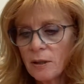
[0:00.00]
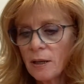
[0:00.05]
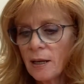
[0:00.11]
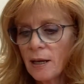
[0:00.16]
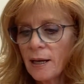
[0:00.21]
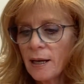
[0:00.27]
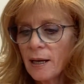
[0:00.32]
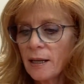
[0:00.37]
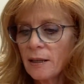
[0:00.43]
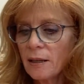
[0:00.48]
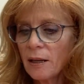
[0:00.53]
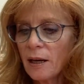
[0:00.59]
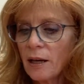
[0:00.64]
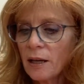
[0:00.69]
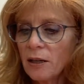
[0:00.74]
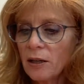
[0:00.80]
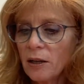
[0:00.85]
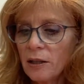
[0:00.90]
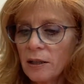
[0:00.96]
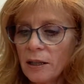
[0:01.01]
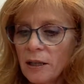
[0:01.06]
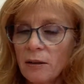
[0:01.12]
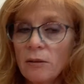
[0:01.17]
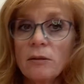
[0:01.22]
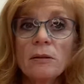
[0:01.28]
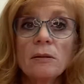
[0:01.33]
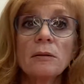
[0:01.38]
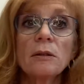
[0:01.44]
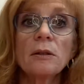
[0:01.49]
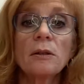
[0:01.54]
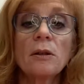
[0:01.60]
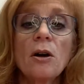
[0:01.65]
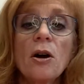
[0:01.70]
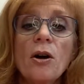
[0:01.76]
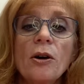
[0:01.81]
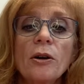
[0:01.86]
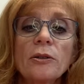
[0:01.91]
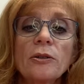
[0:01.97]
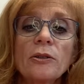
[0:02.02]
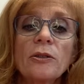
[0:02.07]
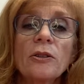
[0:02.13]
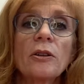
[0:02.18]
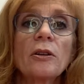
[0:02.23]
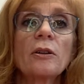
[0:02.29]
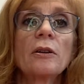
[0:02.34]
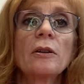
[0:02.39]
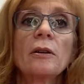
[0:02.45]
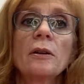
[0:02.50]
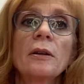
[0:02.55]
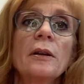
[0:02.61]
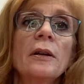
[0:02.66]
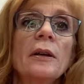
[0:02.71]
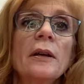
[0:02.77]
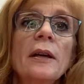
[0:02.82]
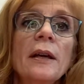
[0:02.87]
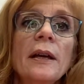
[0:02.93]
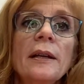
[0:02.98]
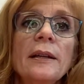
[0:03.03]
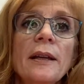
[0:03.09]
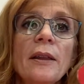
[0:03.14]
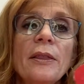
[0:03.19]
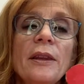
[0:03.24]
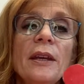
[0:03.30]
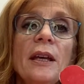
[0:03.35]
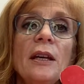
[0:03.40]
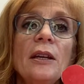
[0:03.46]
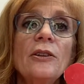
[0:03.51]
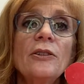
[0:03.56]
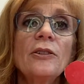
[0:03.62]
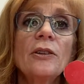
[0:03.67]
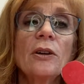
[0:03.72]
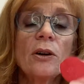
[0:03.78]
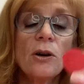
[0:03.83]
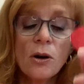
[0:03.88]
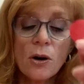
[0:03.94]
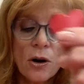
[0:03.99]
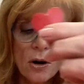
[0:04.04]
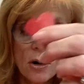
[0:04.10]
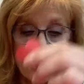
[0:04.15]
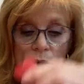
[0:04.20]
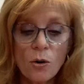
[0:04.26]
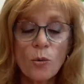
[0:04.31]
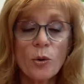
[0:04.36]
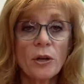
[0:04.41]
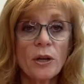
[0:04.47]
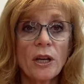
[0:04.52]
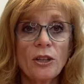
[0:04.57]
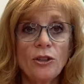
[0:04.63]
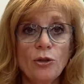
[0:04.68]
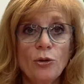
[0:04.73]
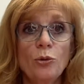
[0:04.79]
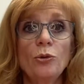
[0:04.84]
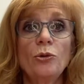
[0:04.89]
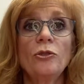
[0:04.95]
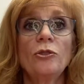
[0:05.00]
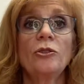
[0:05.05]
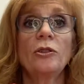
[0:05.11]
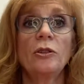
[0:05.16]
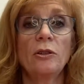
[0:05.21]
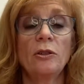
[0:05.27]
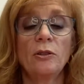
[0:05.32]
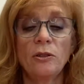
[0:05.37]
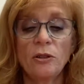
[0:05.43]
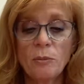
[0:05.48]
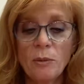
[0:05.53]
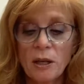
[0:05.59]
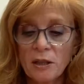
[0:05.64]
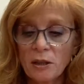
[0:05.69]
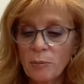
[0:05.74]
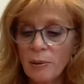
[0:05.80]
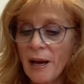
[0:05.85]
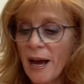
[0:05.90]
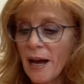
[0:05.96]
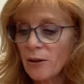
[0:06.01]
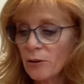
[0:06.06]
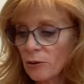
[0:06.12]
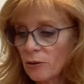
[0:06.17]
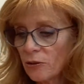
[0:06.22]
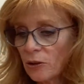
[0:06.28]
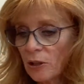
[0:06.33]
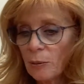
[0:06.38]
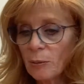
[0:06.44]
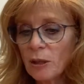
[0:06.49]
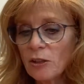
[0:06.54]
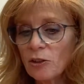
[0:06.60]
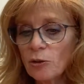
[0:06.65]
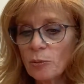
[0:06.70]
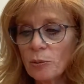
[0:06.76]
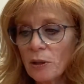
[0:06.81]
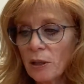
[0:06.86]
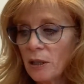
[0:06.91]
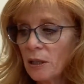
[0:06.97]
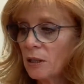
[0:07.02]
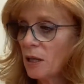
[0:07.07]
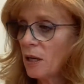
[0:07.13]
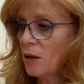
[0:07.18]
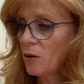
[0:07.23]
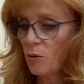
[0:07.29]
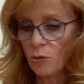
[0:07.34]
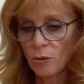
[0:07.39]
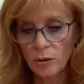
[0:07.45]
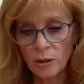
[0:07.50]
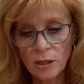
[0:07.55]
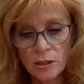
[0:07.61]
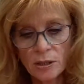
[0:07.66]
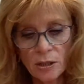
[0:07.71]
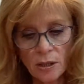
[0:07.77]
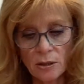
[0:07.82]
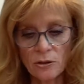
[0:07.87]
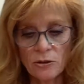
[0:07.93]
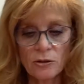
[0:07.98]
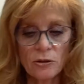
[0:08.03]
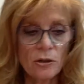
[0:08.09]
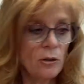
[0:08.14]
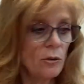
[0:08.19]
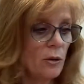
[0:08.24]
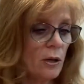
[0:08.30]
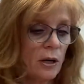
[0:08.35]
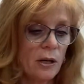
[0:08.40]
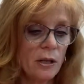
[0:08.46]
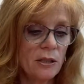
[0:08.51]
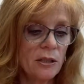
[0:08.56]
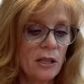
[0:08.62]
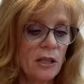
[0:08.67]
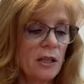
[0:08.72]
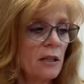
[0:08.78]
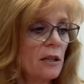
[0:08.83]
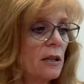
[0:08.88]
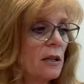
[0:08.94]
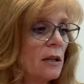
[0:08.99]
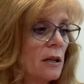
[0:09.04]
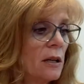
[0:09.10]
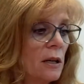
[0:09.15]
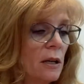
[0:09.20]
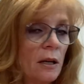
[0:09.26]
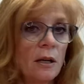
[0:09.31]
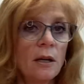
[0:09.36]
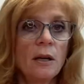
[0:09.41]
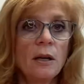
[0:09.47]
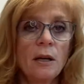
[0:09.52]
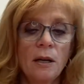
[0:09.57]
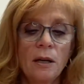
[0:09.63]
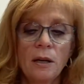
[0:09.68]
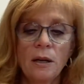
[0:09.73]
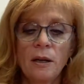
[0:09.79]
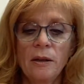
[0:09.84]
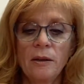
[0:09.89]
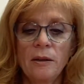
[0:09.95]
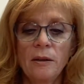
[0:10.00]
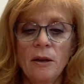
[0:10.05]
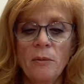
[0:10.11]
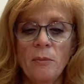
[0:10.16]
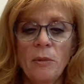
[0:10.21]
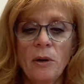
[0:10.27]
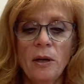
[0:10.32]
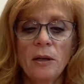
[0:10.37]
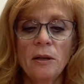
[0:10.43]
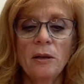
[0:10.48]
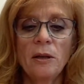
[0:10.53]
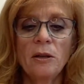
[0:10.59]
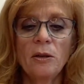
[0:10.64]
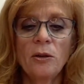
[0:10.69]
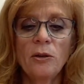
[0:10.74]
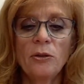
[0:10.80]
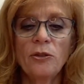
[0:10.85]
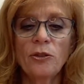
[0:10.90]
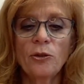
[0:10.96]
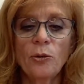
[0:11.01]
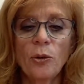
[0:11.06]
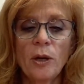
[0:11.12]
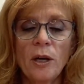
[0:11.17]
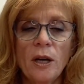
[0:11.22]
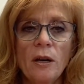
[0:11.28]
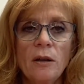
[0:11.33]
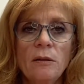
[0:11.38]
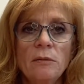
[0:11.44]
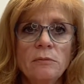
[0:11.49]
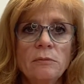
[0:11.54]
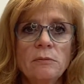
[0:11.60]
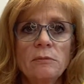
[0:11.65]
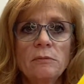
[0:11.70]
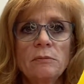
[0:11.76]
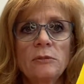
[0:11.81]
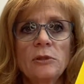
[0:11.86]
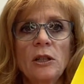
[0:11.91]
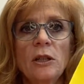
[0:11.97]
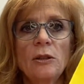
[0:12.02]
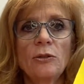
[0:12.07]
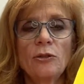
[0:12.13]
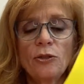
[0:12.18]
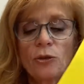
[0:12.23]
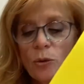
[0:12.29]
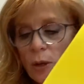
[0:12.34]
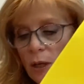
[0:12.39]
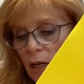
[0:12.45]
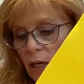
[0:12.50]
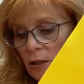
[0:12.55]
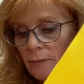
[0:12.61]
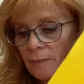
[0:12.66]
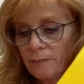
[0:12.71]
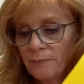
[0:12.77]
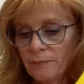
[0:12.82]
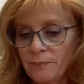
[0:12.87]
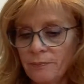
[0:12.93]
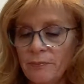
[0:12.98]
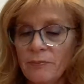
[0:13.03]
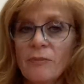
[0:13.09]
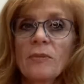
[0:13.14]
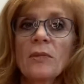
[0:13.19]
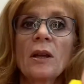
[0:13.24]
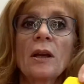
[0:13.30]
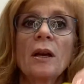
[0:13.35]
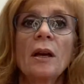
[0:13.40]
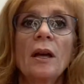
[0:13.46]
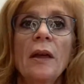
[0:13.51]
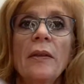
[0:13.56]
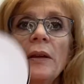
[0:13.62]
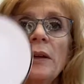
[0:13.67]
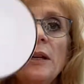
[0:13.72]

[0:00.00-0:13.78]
and I cut out little hearts. Now these are what I used to make the pattern. So let me explain what I did. So I take my little square, yellow square, then I